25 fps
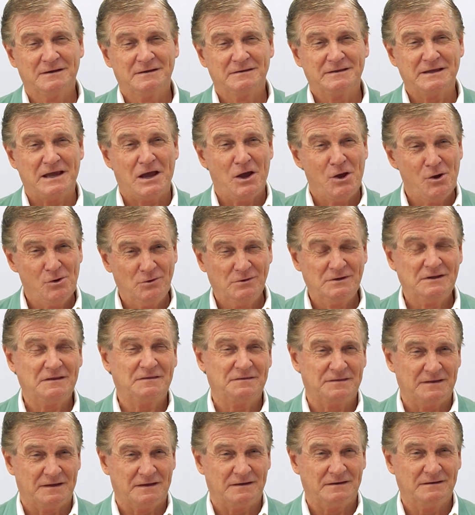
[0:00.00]
The only
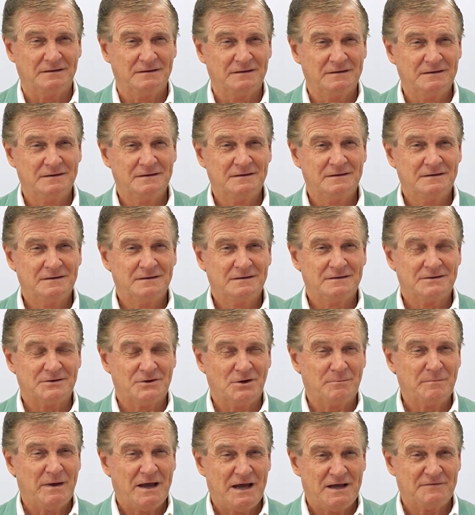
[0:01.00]
thing that
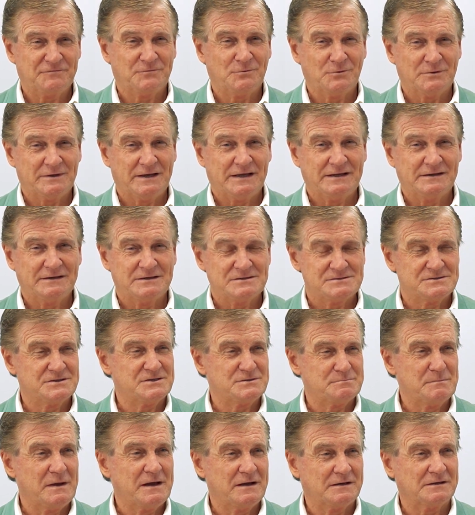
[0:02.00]
I'm half good at is
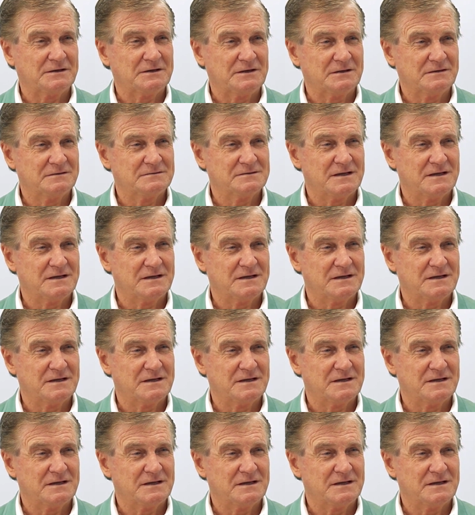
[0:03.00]
this marketing.